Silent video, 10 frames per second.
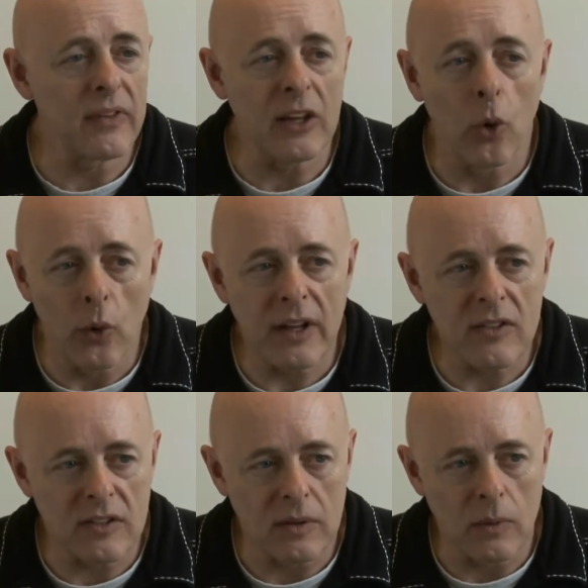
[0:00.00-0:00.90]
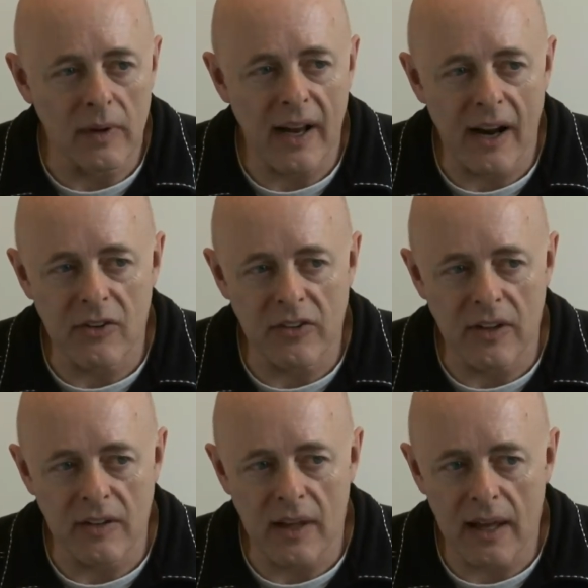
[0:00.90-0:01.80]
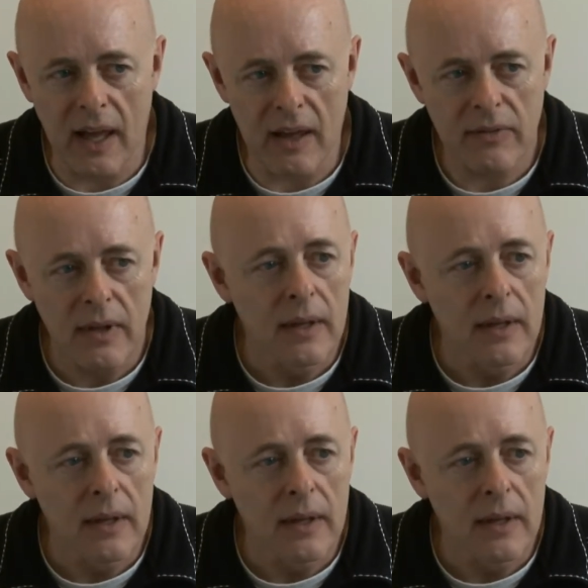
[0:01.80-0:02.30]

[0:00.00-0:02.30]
the audience and what characteristics they have.